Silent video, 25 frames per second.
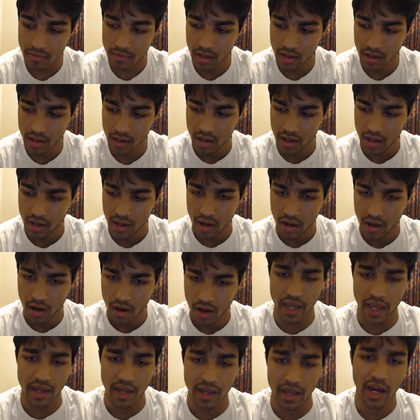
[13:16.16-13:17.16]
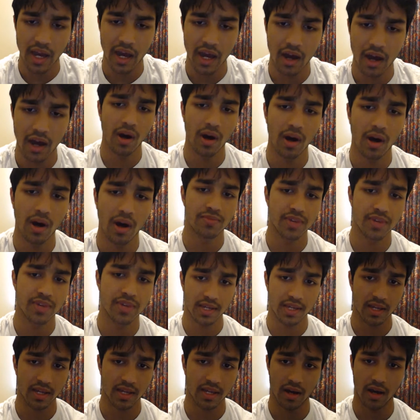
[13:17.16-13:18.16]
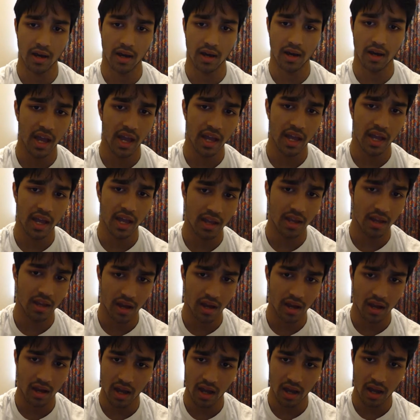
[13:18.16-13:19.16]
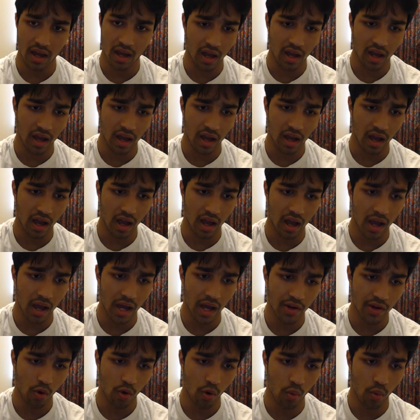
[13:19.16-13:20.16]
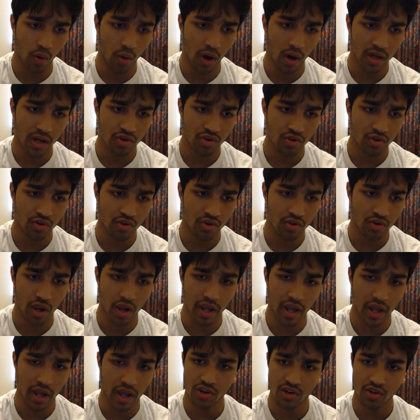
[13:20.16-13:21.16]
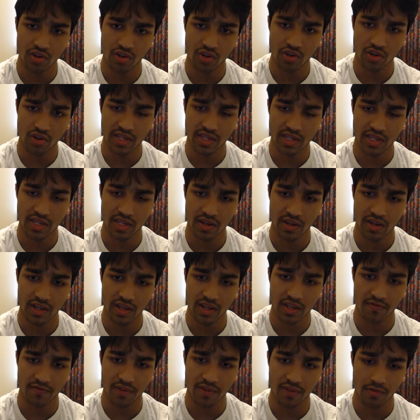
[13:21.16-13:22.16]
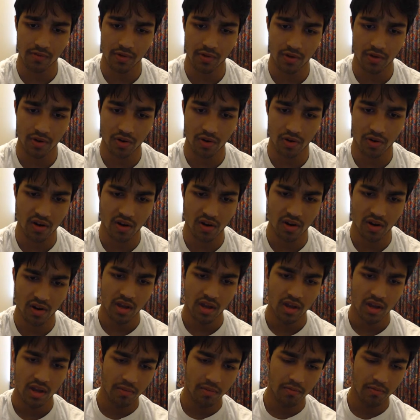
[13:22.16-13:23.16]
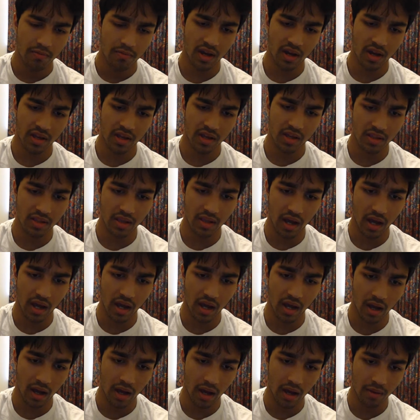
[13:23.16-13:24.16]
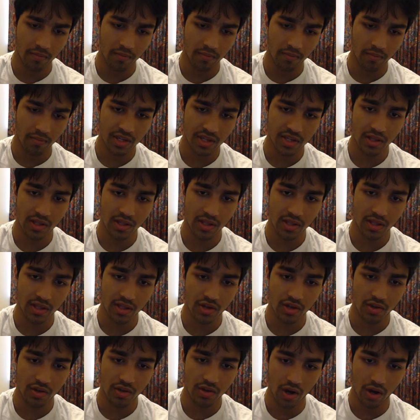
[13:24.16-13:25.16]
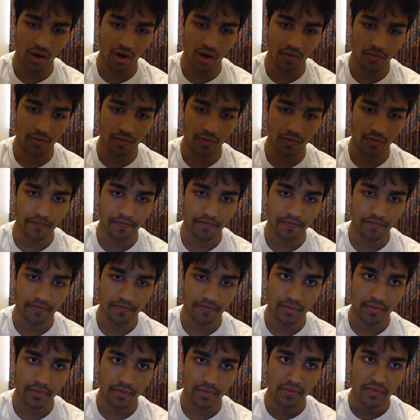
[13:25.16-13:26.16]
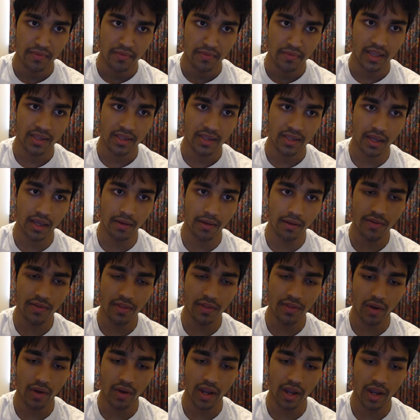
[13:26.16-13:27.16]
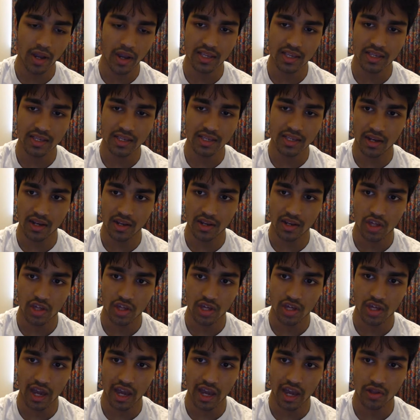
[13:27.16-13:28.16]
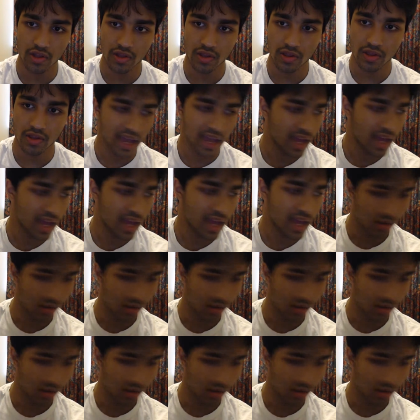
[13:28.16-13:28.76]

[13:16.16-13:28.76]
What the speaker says: Okay, now Jessica, I don't want to get into a serious fight with her, but just to let you know, some of the ways that she actually handled